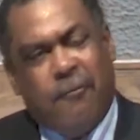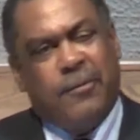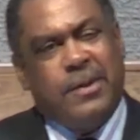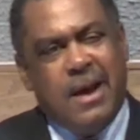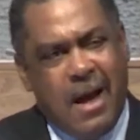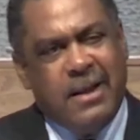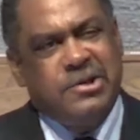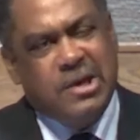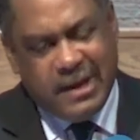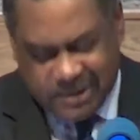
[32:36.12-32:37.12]

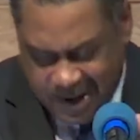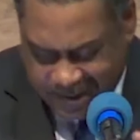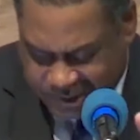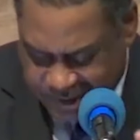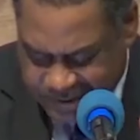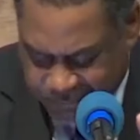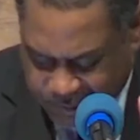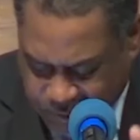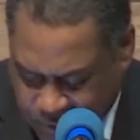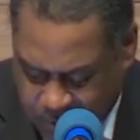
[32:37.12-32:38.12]
theology is not just
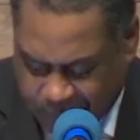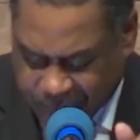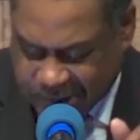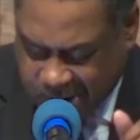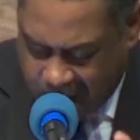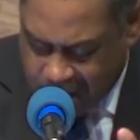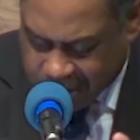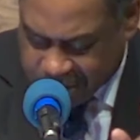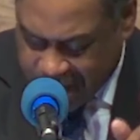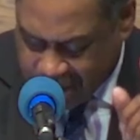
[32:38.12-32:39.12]
reserved for
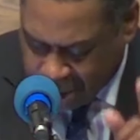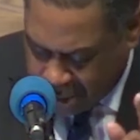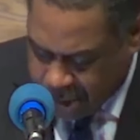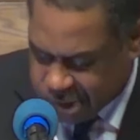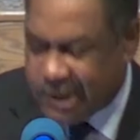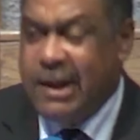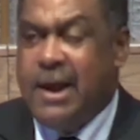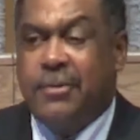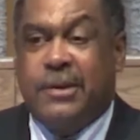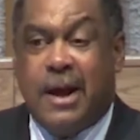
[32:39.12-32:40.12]
scholars and clergy,
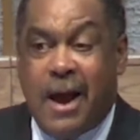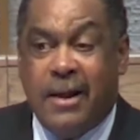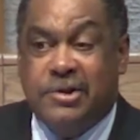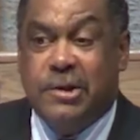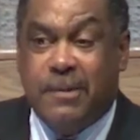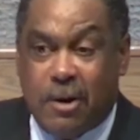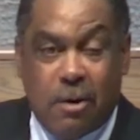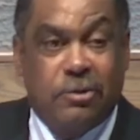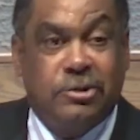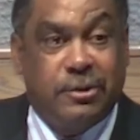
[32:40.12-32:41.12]
theology
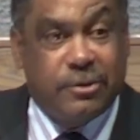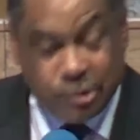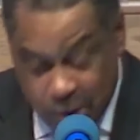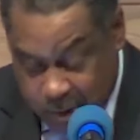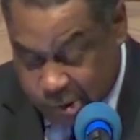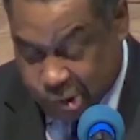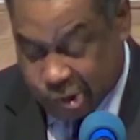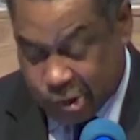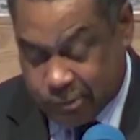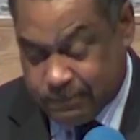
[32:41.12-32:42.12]
belongs to the
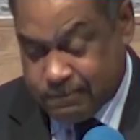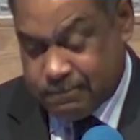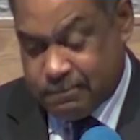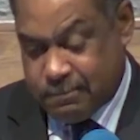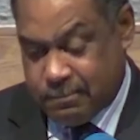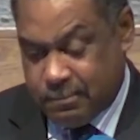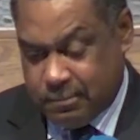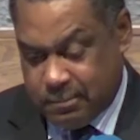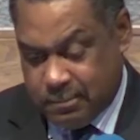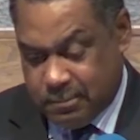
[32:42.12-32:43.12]
church.
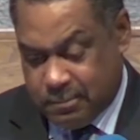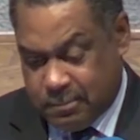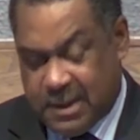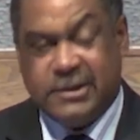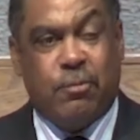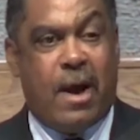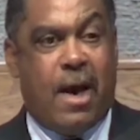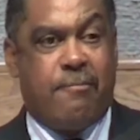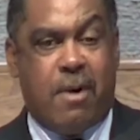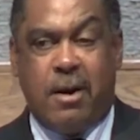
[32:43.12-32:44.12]
That's why
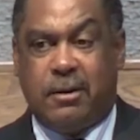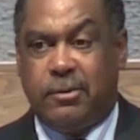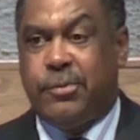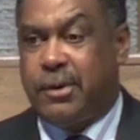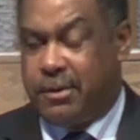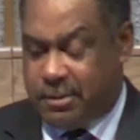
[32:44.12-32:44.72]
Martin Luther